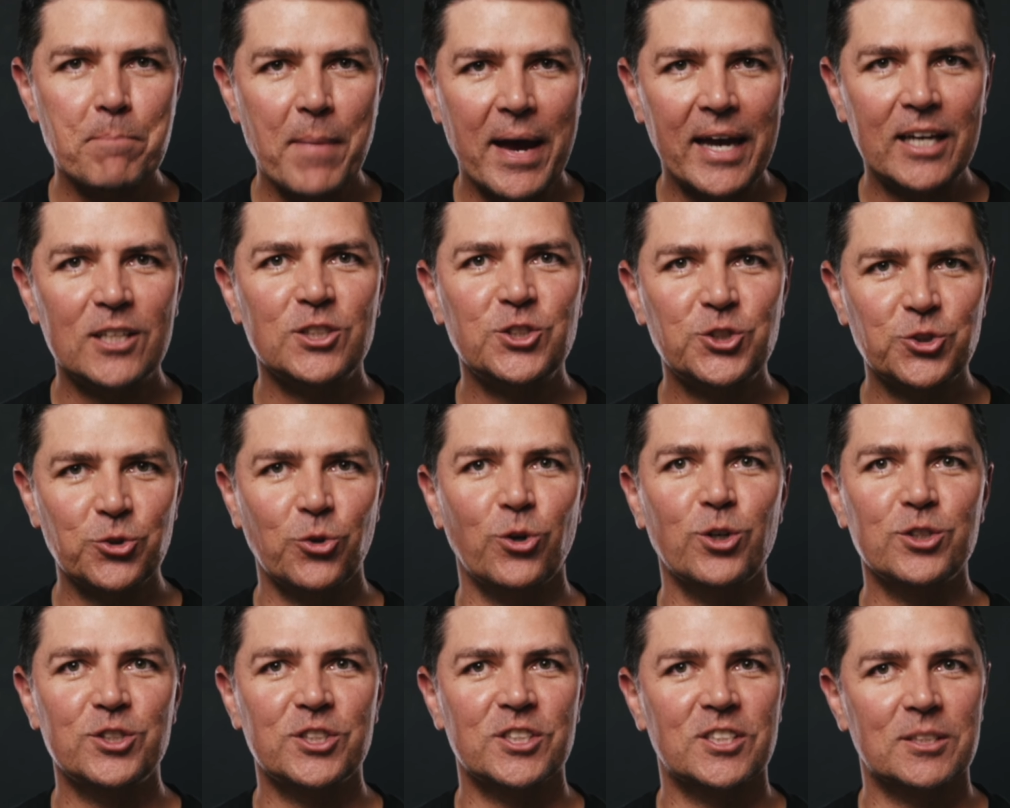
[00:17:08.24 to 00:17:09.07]
make
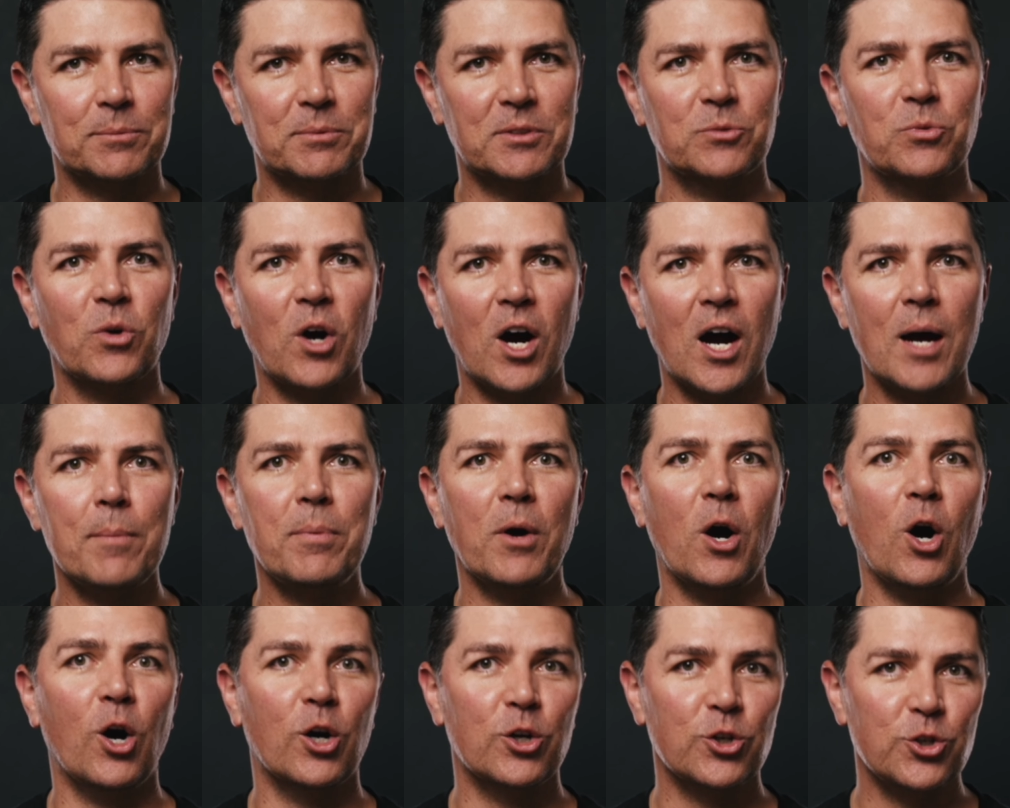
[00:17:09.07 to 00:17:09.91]
sure to subscribe
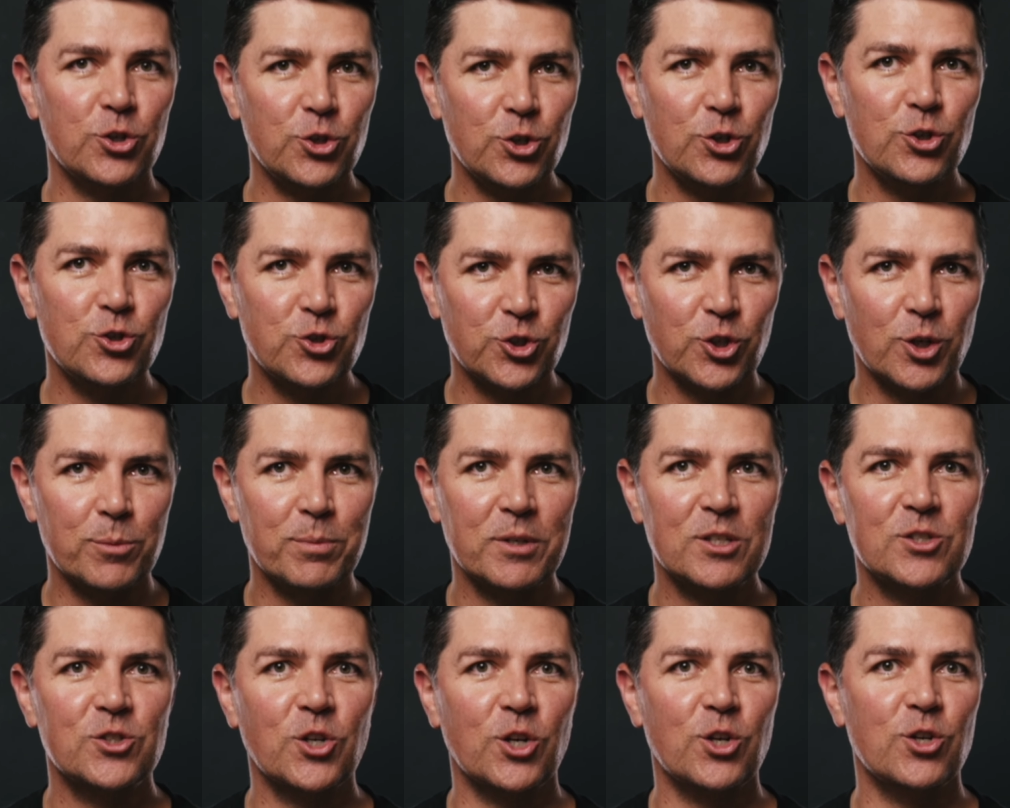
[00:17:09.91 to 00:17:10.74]
on
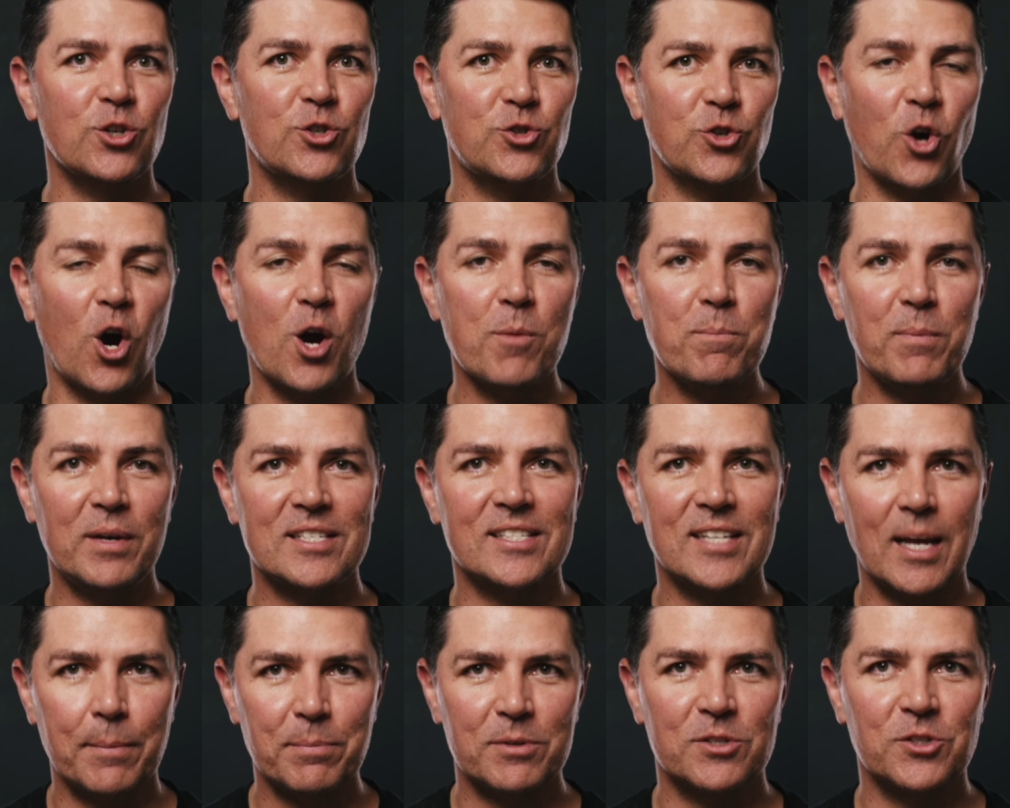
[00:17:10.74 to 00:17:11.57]
YouTube so you don't miss
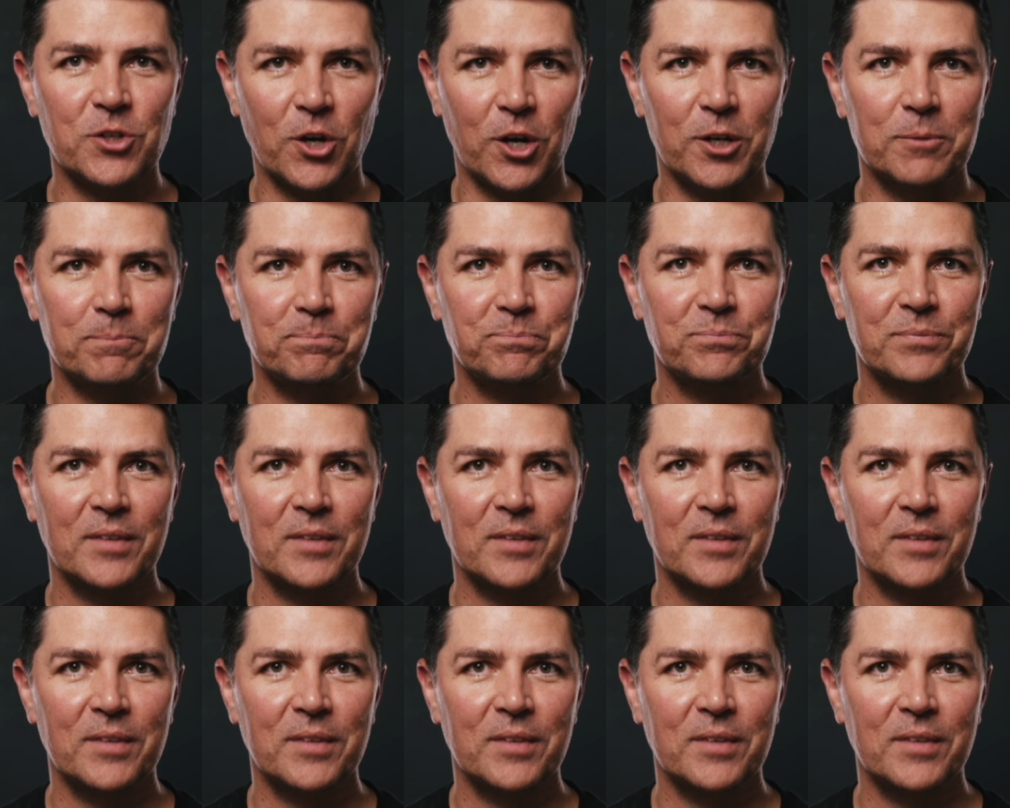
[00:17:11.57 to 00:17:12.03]
an episode.